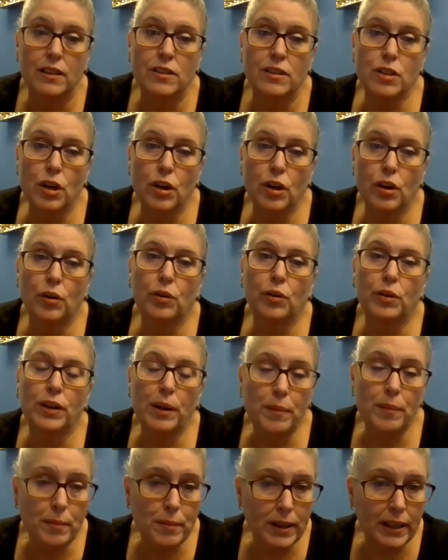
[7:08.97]
So
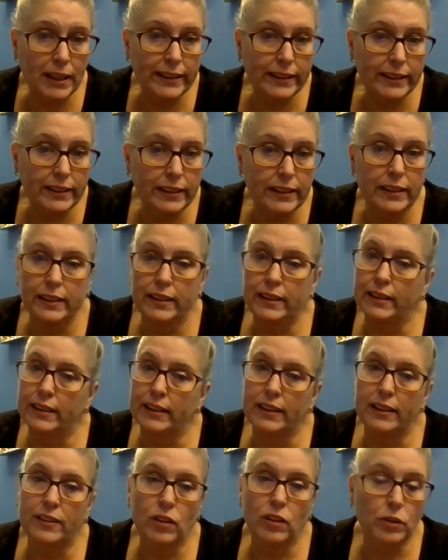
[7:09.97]
keep it in mind.
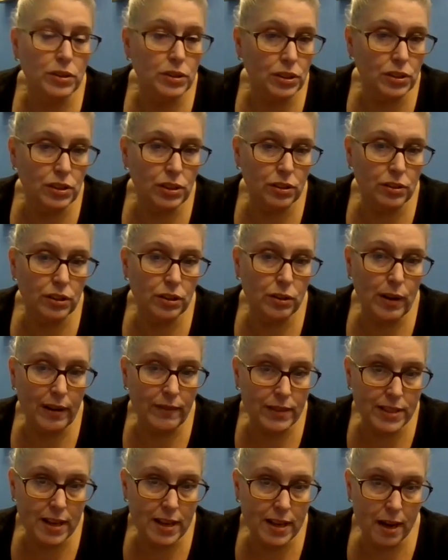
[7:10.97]
It's always good to know that you
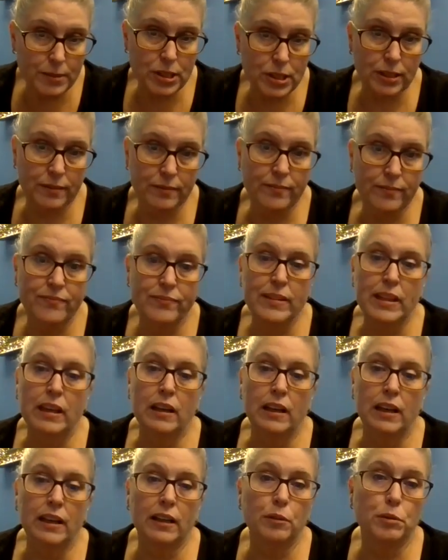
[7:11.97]
have this option,
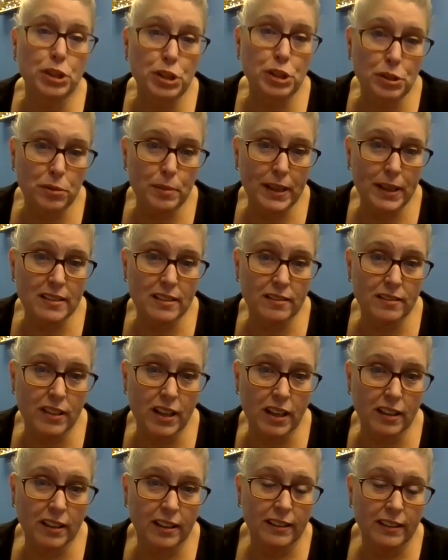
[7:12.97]
and I wish you the best of
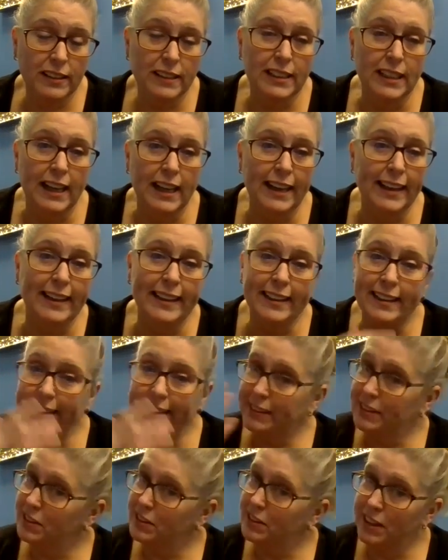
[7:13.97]
luck. And
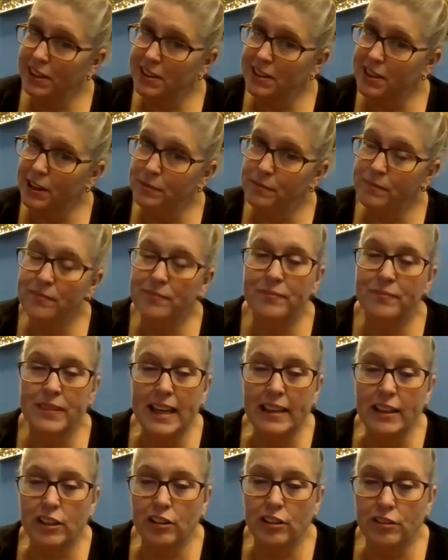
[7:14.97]
until next time,
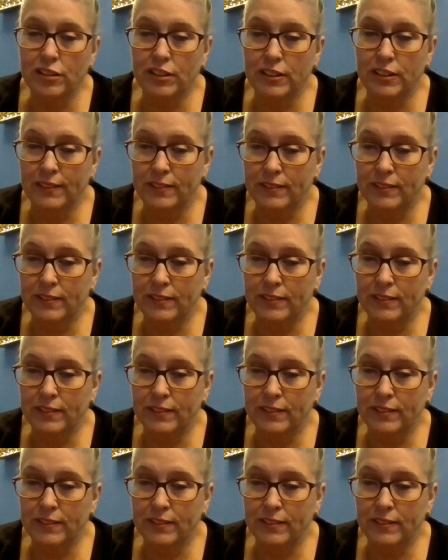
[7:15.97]
thank you.